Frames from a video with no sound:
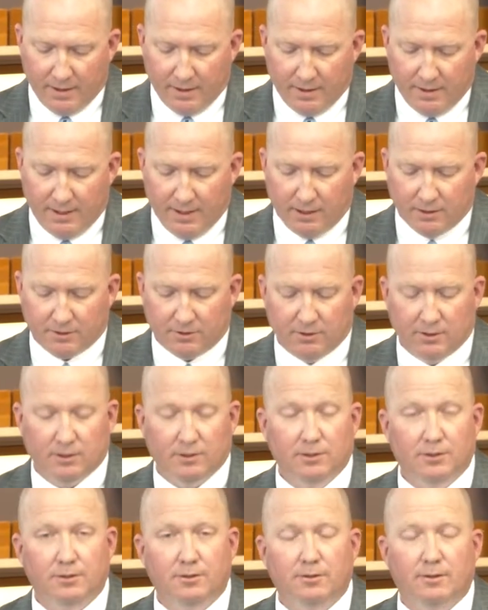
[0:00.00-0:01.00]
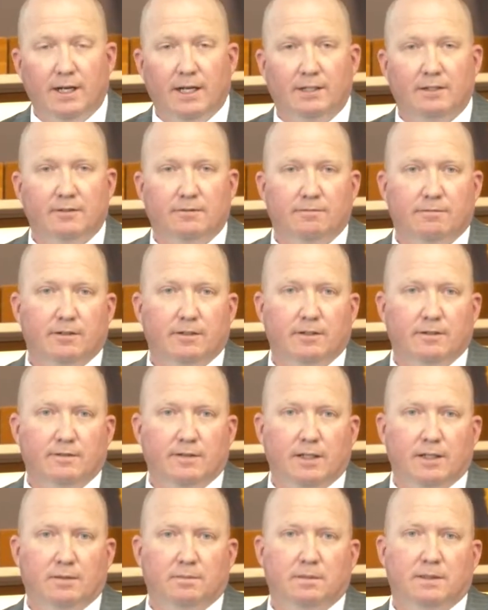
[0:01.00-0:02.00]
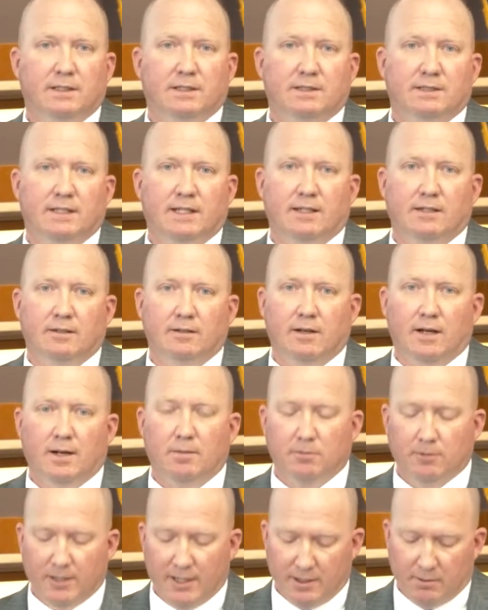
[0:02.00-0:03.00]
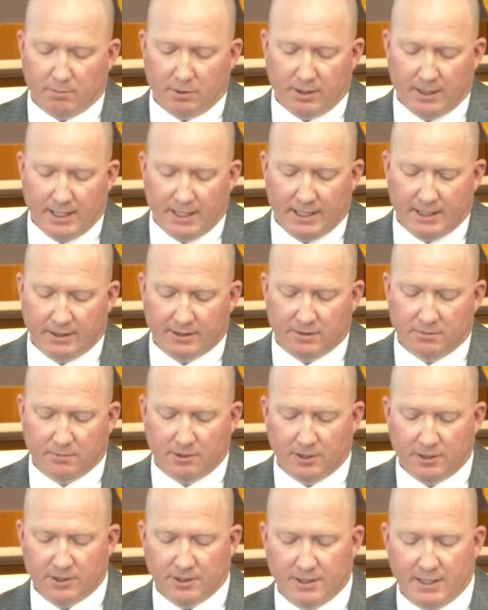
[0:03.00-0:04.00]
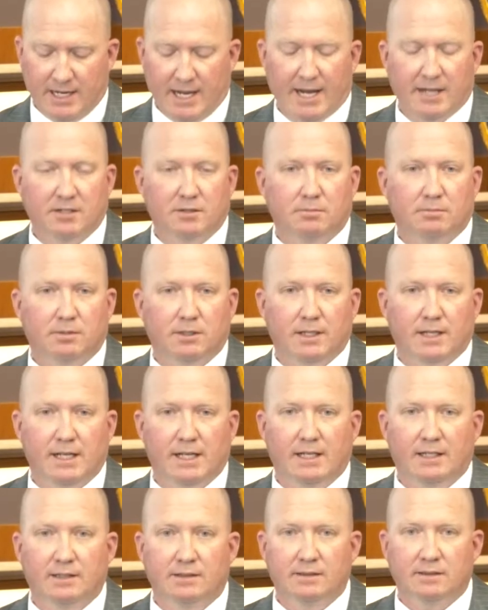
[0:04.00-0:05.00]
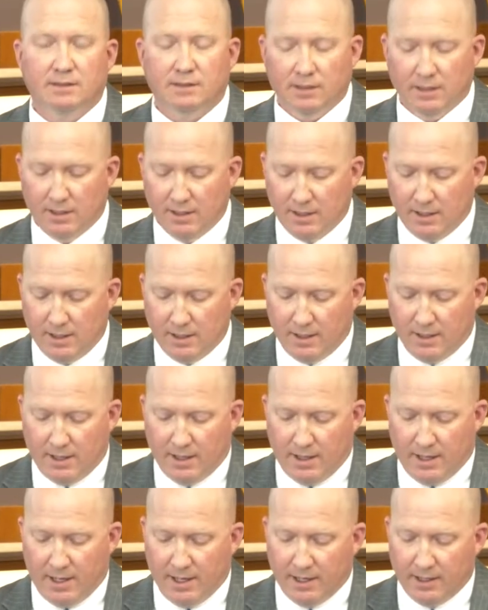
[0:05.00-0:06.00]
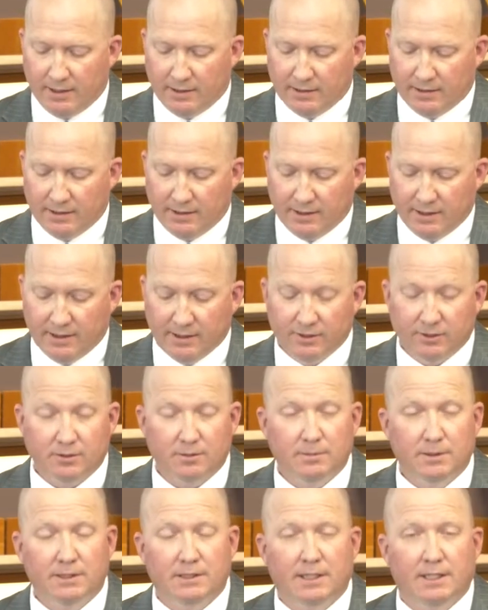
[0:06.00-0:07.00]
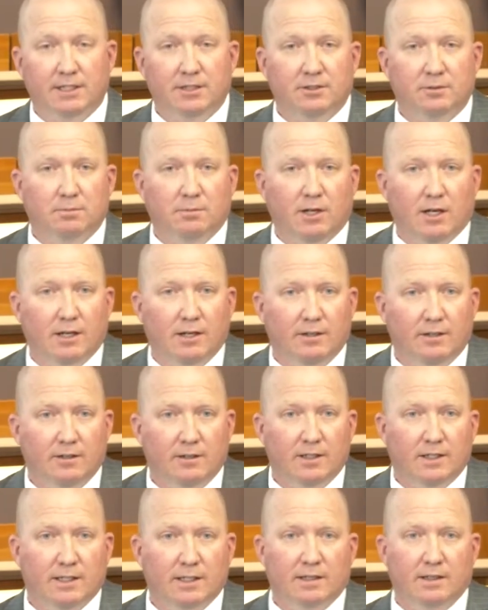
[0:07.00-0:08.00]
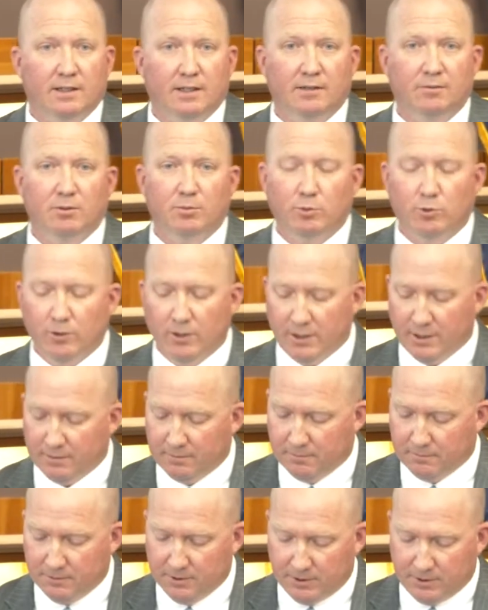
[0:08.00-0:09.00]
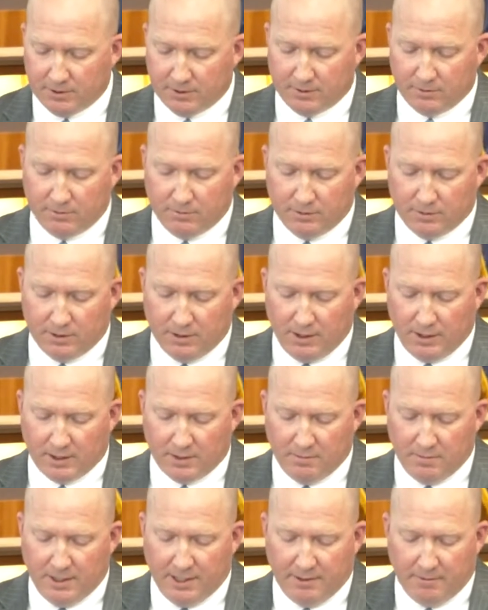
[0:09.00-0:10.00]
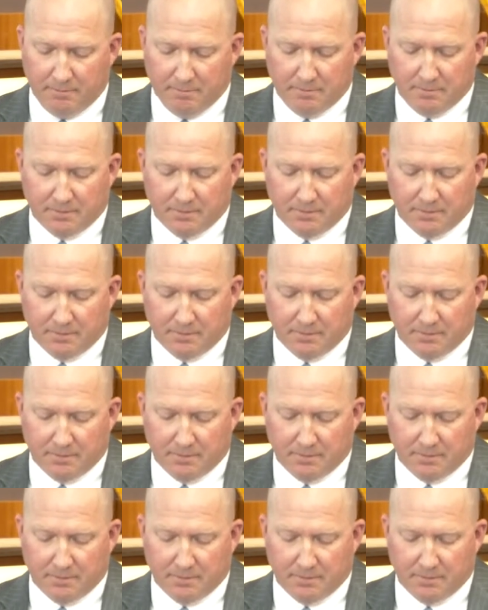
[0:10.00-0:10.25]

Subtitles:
They also include direction for developing standard operating plans, emergency action plans, and instrumentation monitoring and reporting, which we'll talk about.